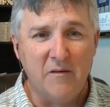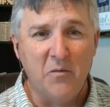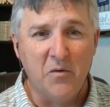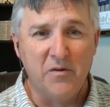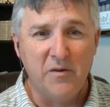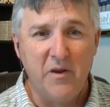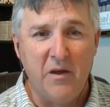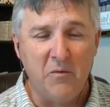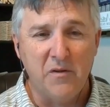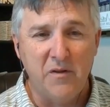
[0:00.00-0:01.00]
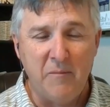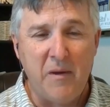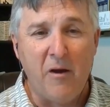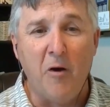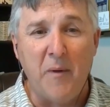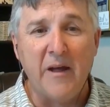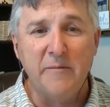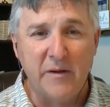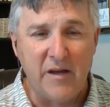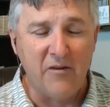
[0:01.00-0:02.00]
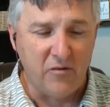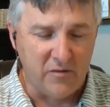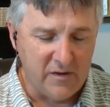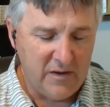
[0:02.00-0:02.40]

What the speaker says: It met all my expectations.